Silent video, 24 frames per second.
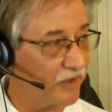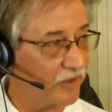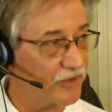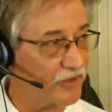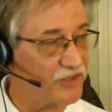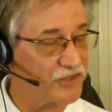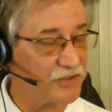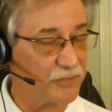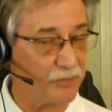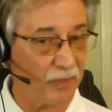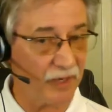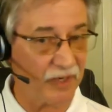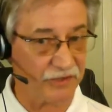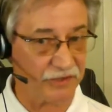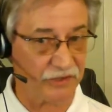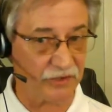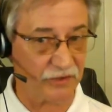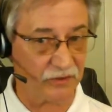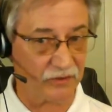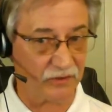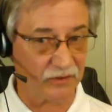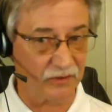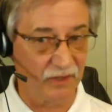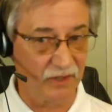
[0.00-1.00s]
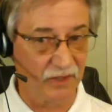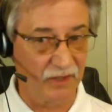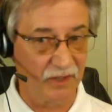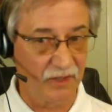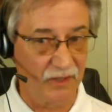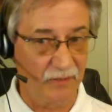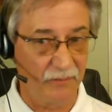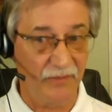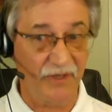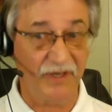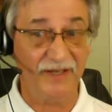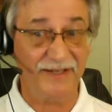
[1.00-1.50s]
are special,
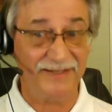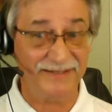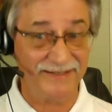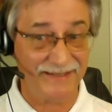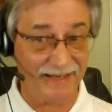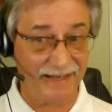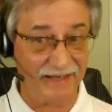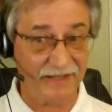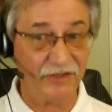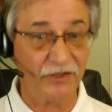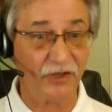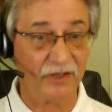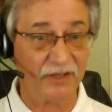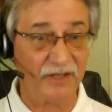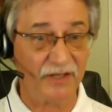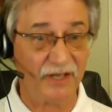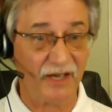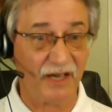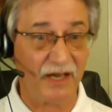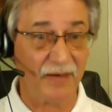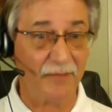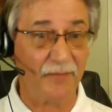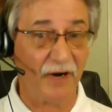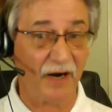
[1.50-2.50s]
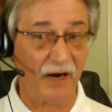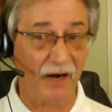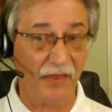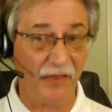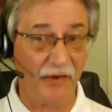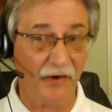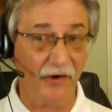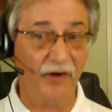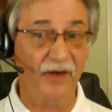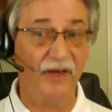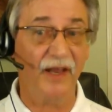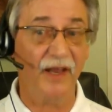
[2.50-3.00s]
because they took time out of
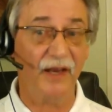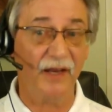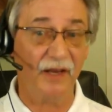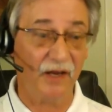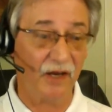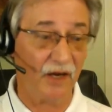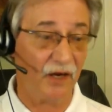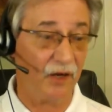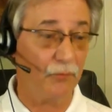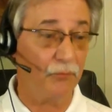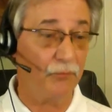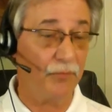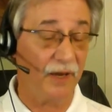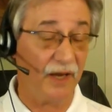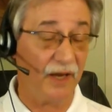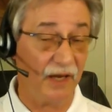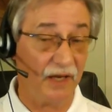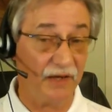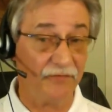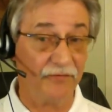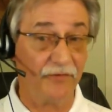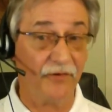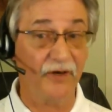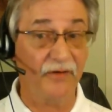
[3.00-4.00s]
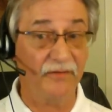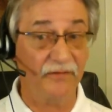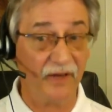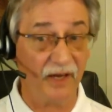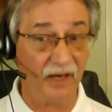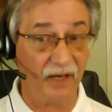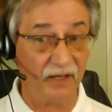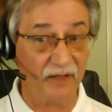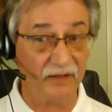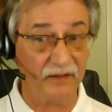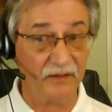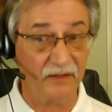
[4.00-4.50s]
their day to come pay for an
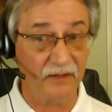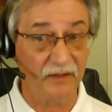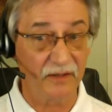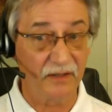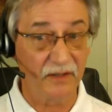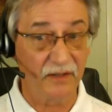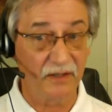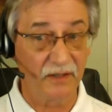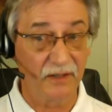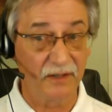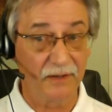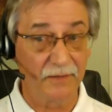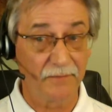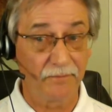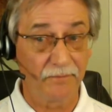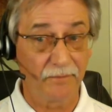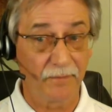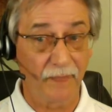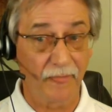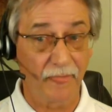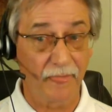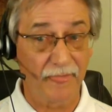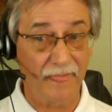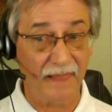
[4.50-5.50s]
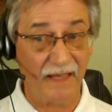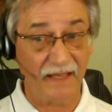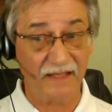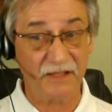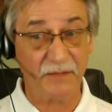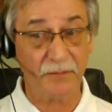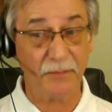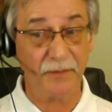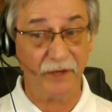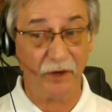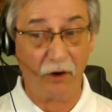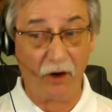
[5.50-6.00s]
event, not to
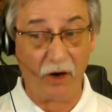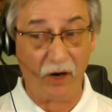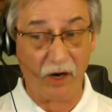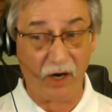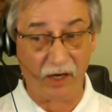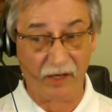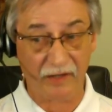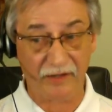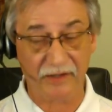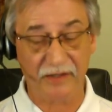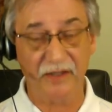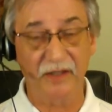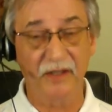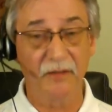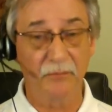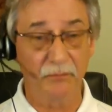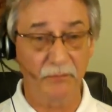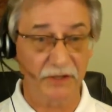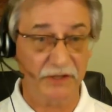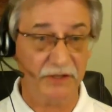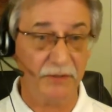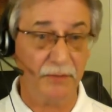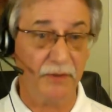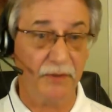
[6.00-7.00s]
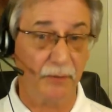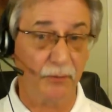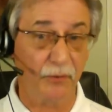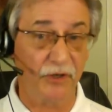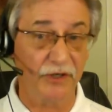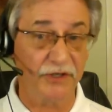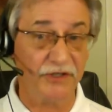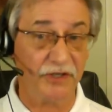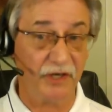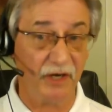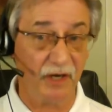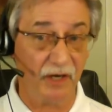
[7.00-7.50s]
be hawked, but to be
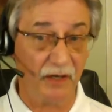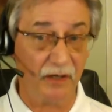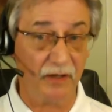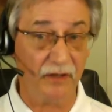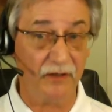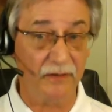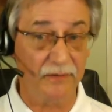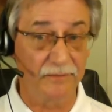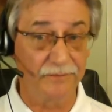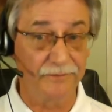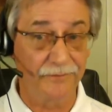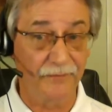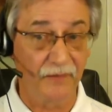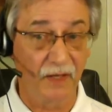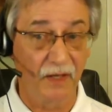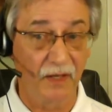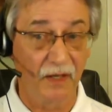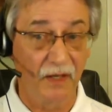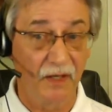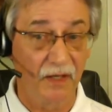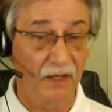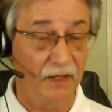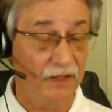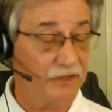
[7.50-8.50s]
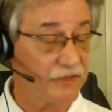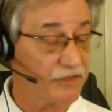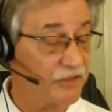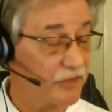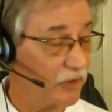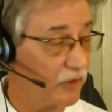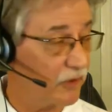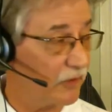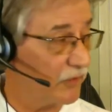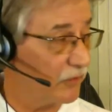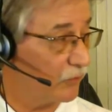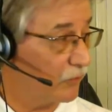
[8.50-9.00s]
appreciated. And
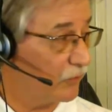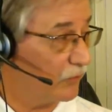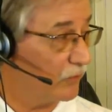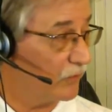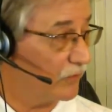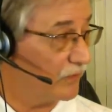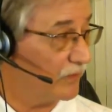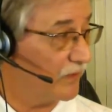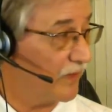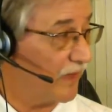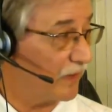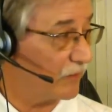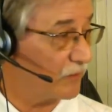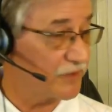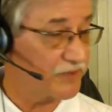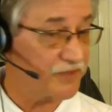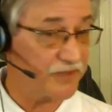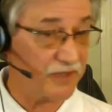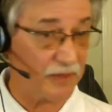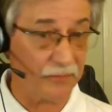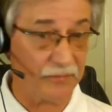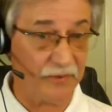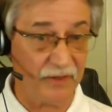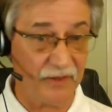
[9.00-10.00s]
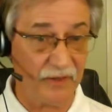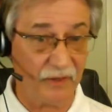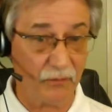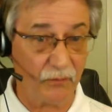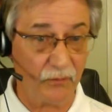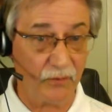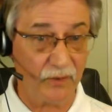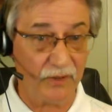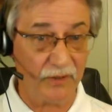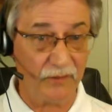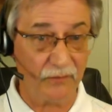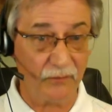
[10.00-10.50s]
so that was something that
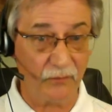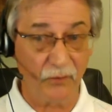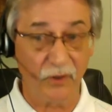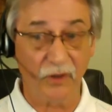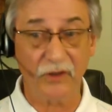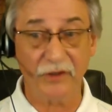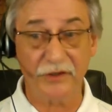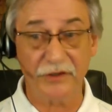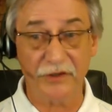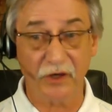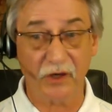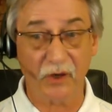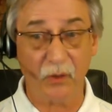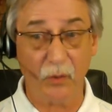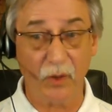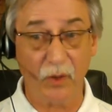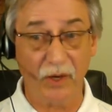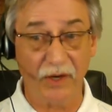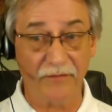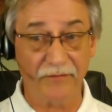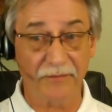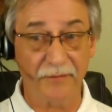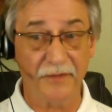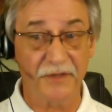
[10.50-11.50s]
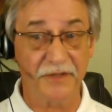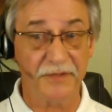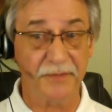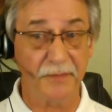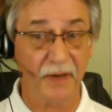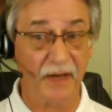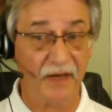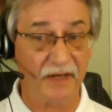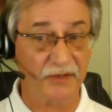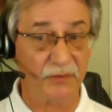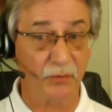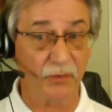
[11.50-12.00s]
we really took away from this
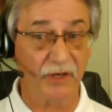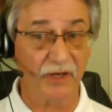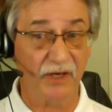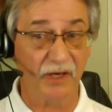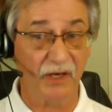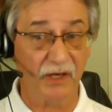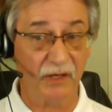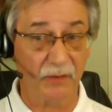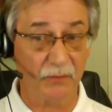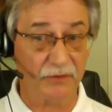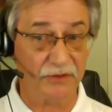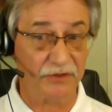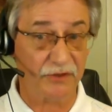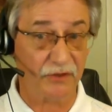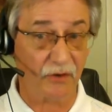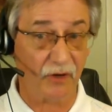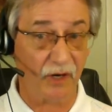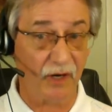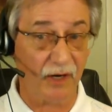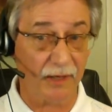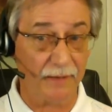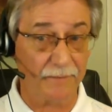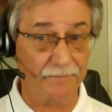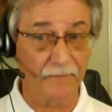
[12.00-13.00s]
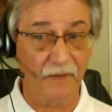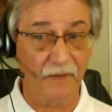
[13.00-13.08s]
past weekend. It was great.